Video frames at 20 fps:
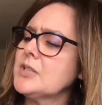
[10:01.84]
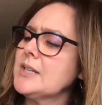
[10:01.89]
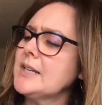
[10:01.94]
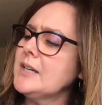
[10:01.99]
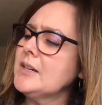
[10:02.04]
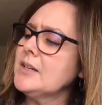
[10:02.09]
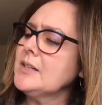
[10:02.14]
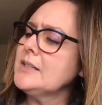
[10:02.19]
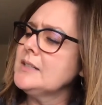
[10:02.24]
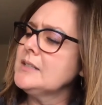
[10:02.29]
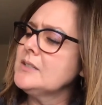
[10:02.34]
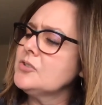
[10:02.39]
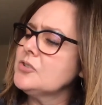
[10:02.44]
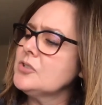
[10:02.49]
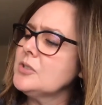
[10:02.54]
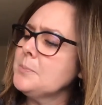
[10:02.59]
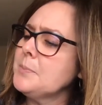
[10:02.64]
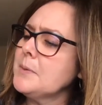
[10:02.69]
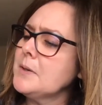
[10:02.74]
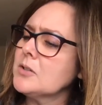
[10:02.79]
carried his
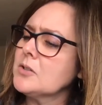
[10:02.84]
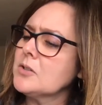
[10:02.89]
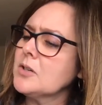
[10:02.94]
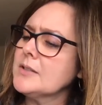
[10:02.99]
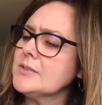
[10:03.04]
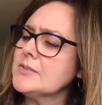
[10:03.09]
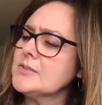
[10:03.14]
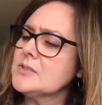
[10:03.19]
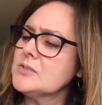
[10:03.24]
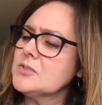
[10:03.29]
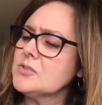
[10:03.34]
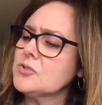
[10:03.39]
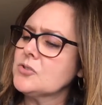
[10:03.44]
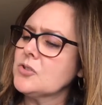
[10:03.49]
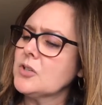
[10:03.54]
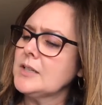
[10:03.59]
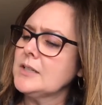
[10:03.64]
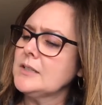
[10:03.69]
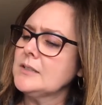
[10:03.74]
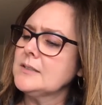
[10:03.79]
ship across a
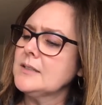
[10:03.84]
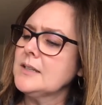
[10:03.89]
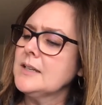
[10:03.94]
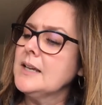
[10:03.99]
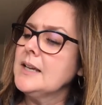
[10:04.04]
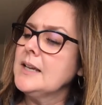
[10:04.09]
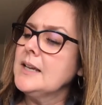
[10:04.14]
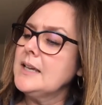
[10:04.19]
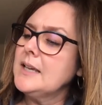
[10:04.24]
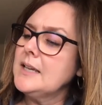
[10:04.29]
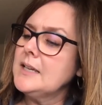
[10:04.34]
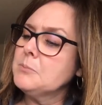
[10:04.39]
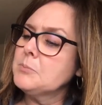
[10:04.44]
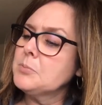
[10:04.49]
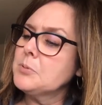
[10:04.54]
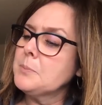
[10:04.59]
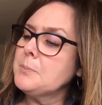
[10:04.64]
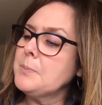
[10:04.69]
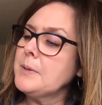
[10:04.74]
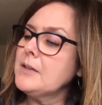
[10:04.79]
strait and
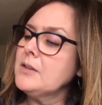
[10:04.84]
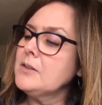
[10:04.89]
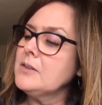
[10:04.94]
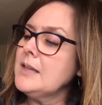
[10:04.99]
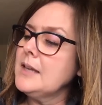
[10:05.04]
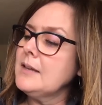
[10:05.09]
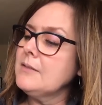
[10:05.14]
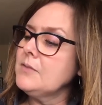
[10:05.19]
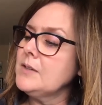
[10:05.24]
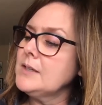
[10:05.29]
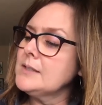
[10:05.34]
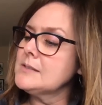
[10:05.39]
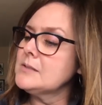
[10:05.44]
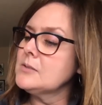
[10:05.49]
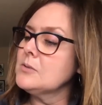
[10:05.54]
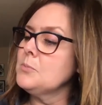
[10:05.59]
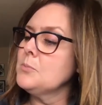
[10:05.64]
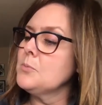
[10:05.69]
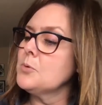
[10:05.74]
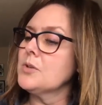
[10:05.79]
propelled that
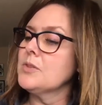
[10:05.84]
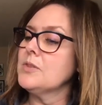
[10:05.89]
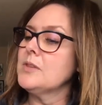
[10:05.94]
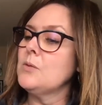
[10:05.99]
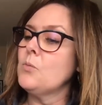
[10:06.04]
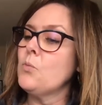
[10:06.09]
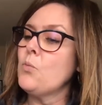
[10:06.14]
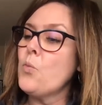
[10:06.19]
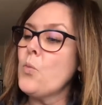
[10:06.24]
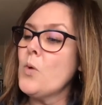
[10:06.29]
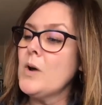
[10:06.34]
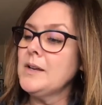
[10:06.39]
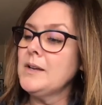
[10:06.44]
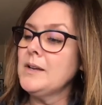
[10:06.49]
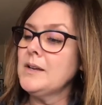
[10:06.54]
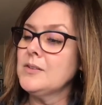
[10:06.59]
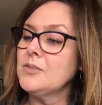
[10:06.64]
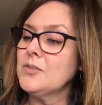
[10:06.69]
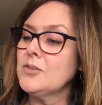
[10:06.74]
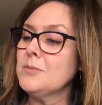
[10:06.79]
vessel more than
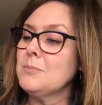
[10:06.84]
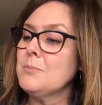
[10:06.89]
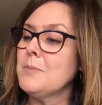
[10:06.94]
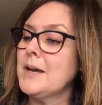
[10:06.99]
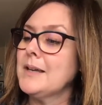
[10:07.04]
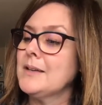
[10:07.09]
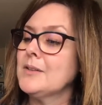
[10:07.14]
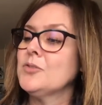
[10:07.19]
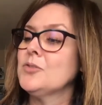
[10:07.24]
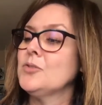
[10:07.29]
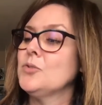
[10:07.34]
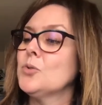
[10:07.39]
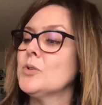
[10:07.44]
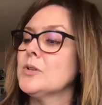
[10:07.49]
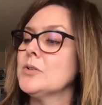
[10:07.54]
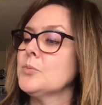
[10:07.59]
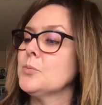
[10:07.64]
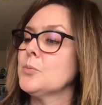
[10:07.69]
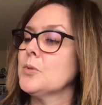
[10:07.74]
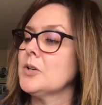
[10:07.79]
100 miles
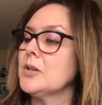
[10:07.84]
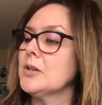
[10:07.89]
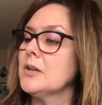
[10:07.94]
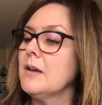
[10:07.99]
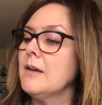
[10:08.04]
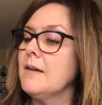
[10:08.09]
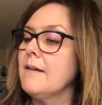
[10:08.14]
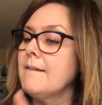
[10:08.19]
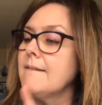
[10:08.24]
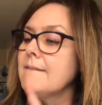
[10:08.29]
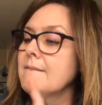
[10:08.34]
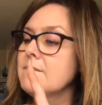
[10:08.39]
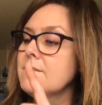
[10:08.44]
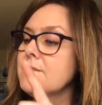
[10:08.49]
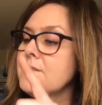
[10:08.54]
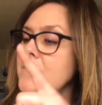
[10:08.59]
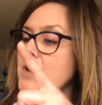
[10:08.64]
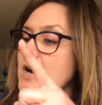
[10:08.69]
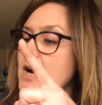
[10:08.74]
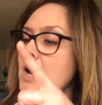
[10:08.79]
northward,
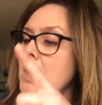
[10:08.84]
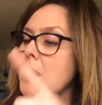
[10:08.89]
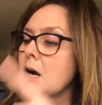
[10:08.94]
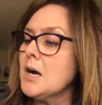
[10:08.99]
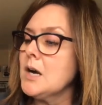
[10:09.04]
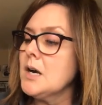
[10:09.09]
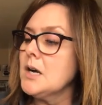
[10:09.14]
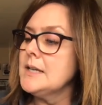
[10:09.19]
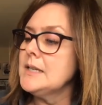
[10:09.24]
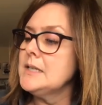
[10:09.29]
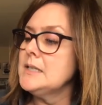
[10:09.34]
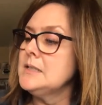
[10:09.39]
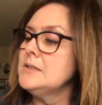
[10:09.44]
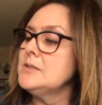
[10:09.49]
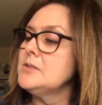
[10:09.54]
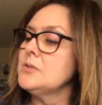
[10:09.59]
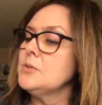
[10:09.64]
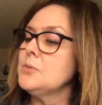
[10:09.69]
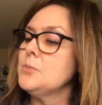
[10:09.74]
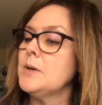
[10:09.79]
far
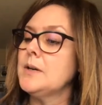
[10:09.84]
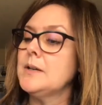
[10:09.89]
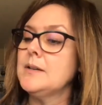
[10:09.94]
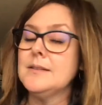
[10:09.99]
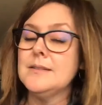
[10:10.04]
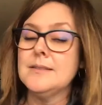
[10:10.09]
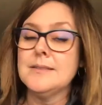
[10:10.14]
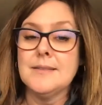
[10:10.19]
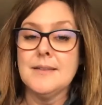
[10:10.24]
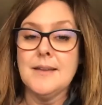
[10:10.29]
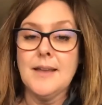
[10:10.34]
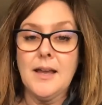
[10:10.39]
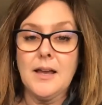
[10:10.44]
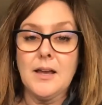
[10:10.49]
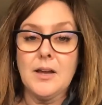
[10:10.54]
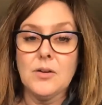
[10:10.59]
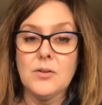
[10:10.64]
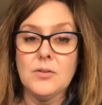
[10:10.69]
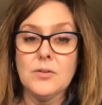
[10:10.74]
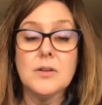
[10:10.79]
into what is
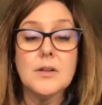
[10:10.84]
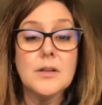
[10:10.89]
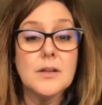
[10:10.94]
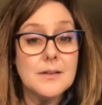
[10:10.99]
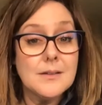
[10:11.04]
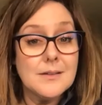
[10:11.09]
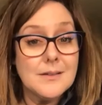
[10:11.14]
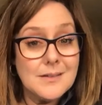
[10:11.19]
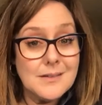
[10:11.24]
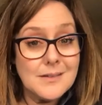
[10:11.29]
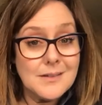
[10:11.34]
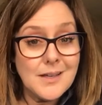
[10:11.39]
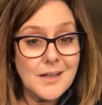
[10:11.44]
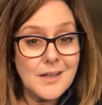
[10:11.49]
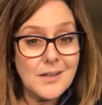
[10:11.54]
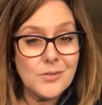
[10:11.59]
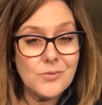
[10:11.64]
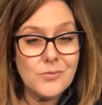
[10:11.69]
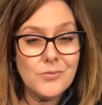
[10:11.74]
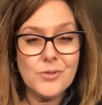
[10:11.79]
now
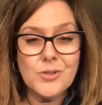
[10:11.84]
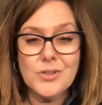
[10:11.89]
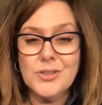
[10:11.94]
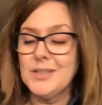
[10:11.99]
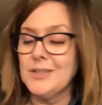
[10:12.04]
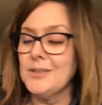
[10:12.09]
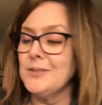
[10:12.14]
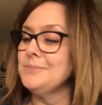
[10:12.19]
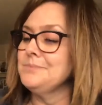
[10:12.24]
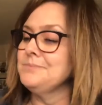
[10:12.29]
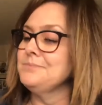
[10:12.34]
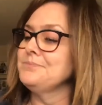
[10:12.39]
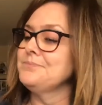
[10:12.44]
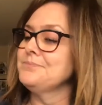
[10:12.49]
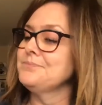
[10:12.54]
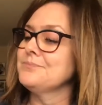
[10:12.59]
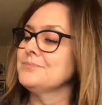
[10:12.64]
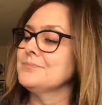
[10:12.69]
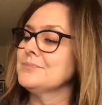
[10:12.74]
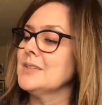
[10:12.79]
California,
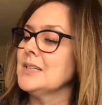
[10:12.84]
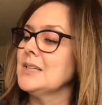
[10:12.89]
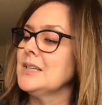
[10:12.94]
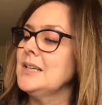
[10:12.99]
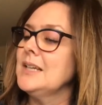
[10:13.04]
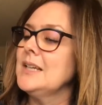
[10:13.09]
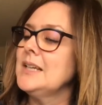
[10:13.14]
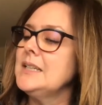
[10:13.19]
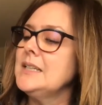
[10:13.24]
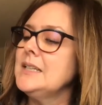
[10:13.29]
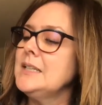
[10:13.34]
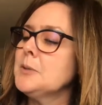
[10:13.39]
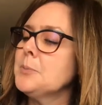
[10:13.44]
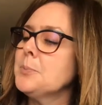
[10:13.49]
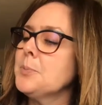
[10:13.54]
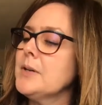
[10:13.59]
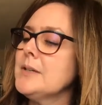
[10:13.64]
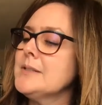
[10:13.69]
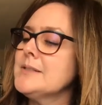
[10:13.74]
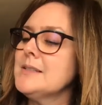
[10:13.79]
near
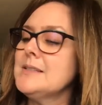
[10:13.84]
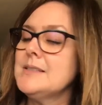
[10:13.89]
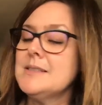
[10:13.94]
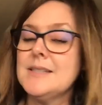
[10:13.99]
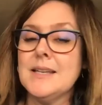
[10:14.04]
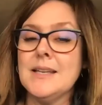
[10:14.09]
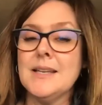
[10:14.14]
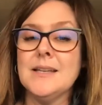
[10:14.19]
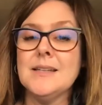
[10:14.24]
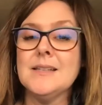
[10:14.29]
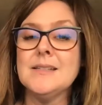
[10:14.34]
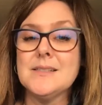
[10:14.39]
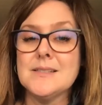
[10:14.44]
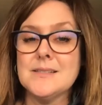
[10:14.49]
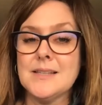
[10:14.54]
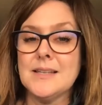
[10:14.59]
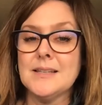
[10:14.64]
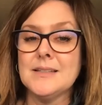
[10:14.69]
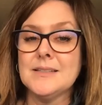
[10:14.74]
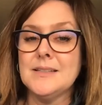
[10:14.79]
present-day
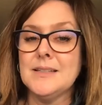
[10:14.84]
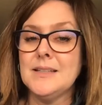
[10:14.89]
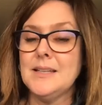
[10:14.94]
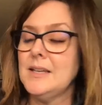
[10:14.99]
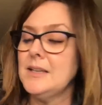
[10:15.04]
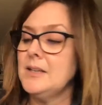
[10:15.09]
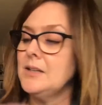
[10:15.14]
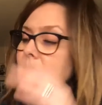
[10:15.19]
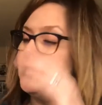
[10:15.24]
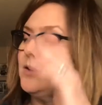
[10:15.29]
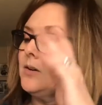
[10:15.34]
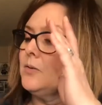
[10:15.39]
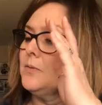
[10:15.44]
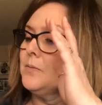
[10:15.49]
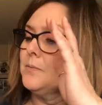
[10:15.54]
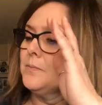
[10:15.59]
San Diego.